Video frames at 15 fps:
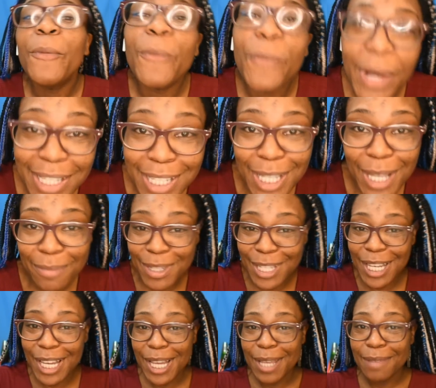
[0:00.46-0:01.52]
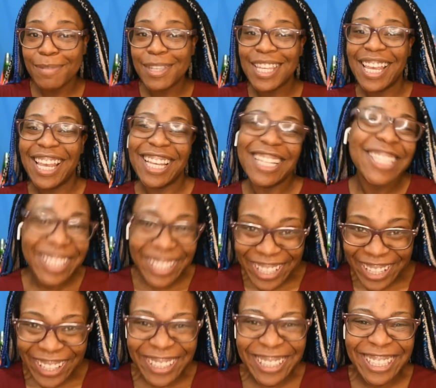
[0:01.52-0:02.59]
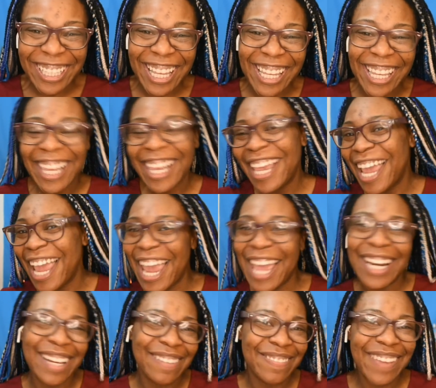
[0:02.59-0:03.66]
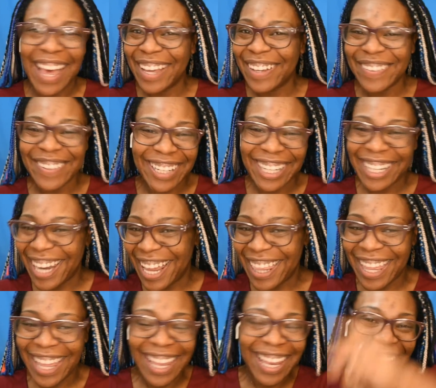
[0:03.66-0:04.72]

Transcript: What's up, DMs? It's your girl Chucky, and I'm back with another.